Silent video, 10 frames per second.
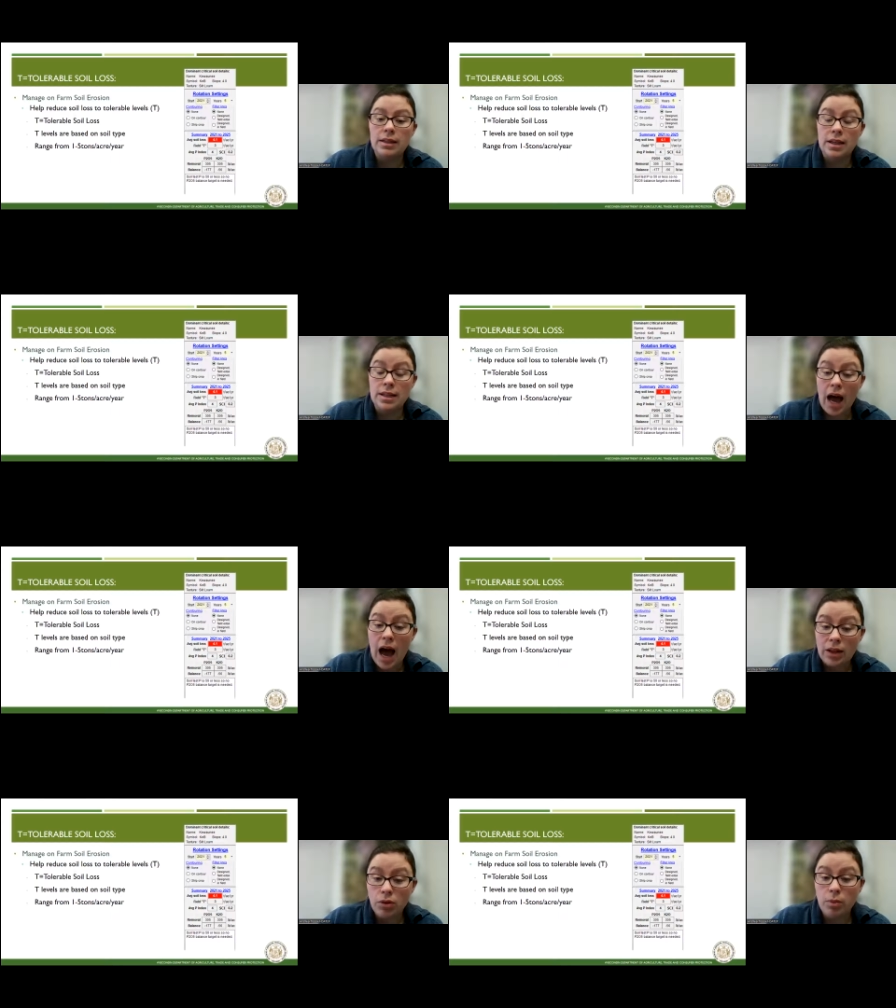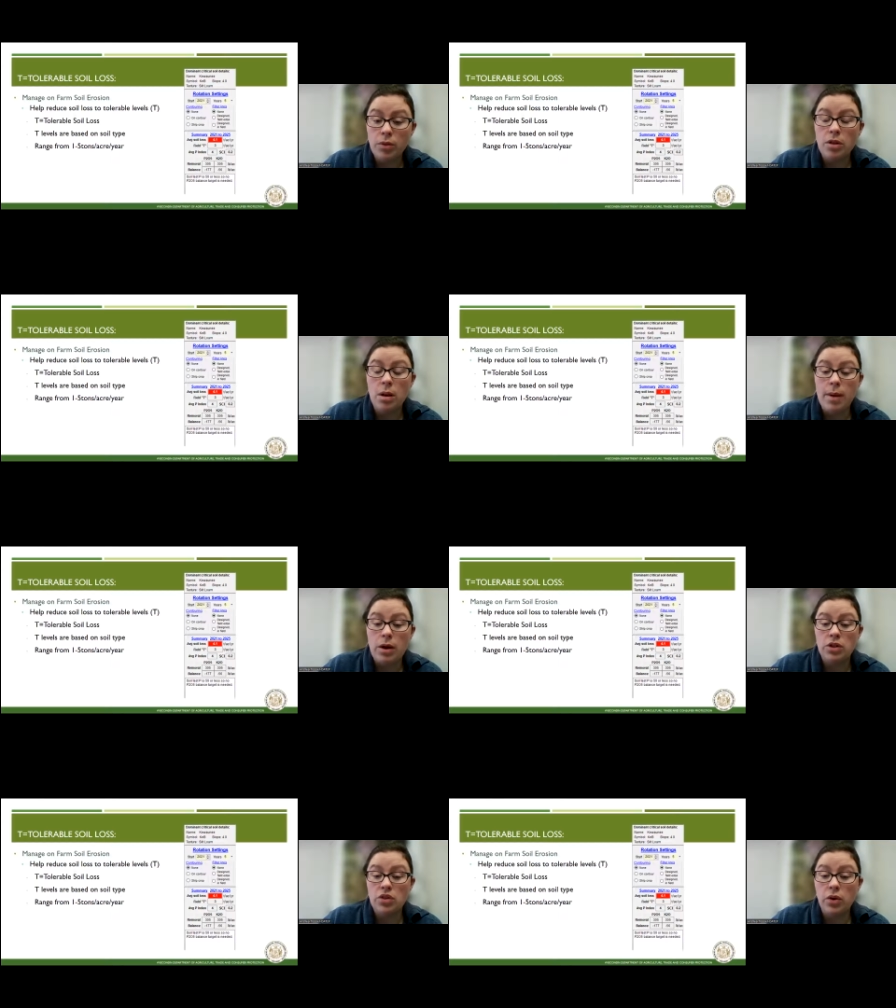the tolerable
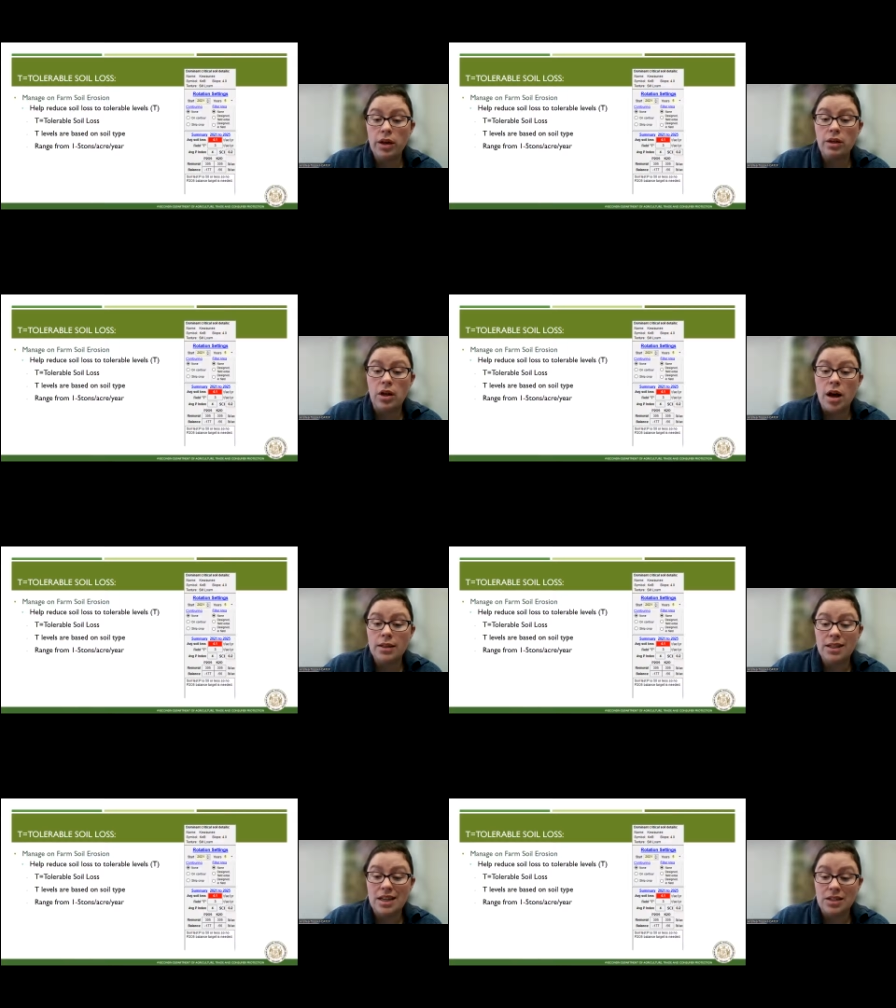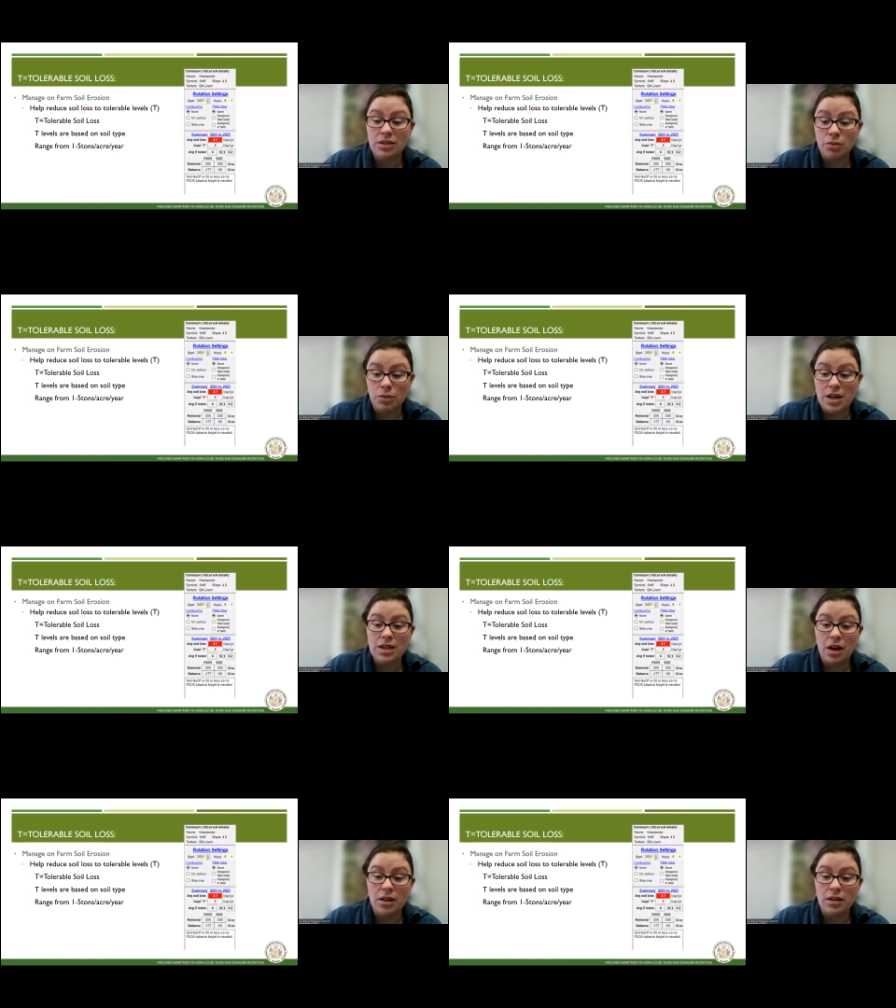amount of soil loss is 3
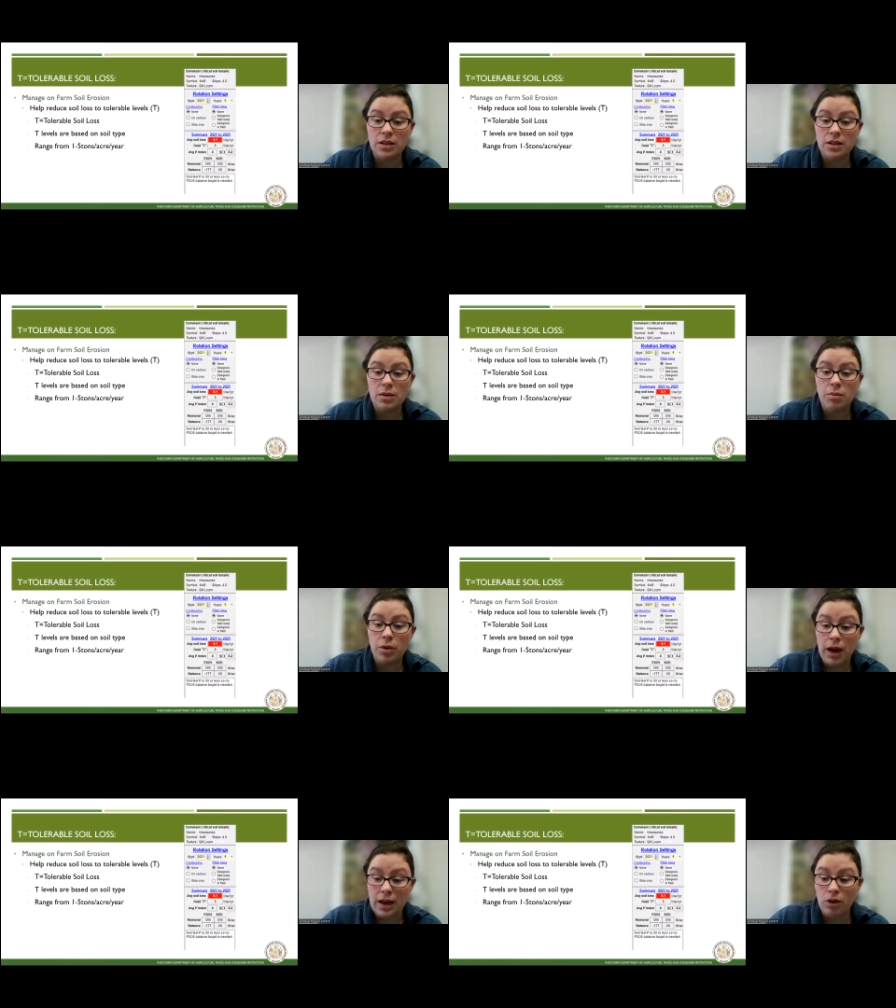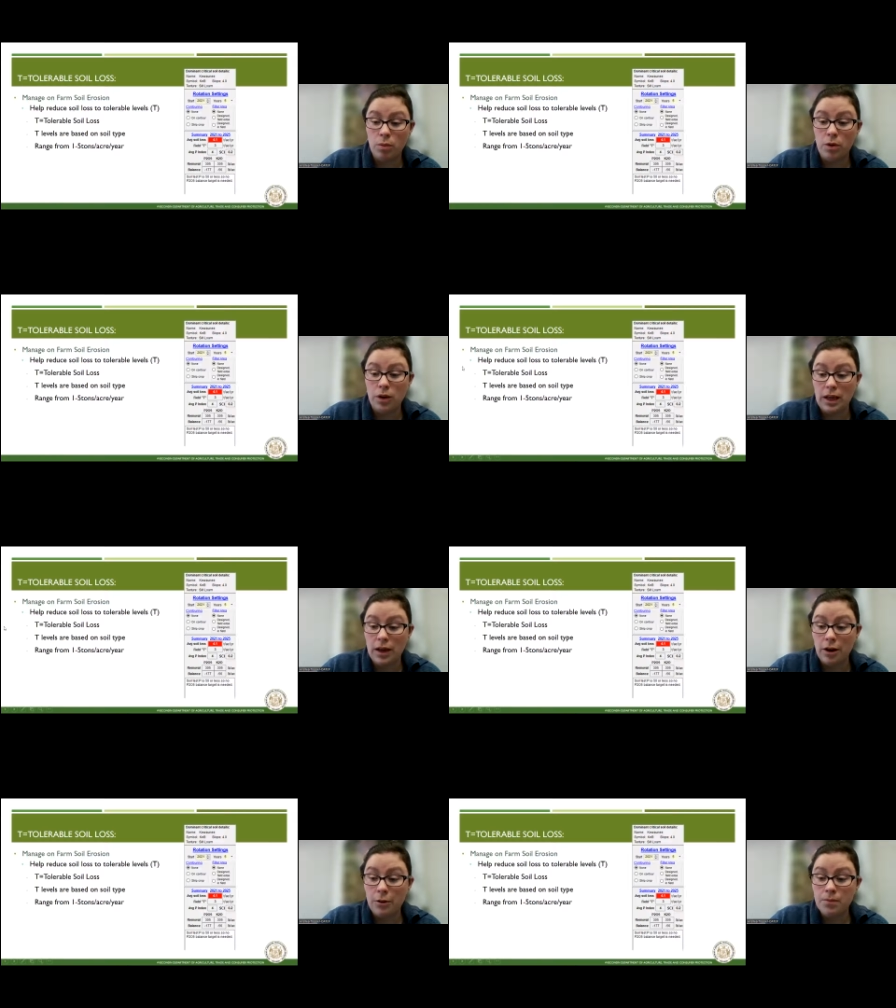tons per acre per
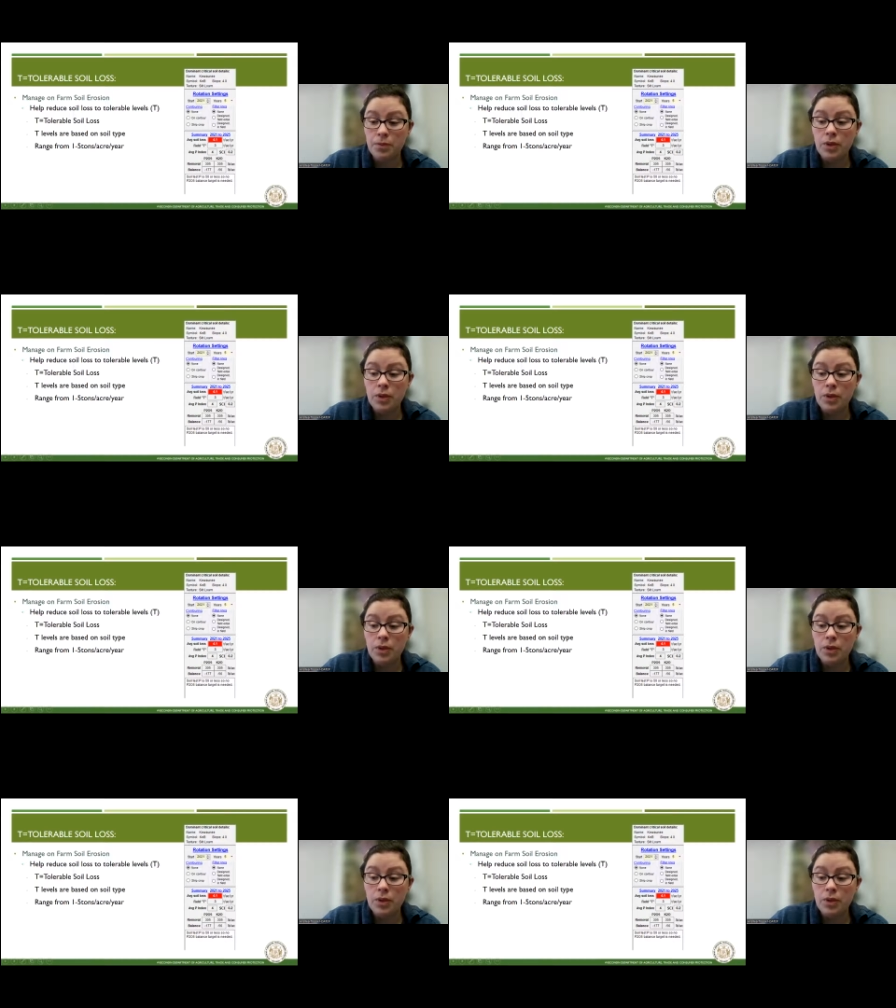year.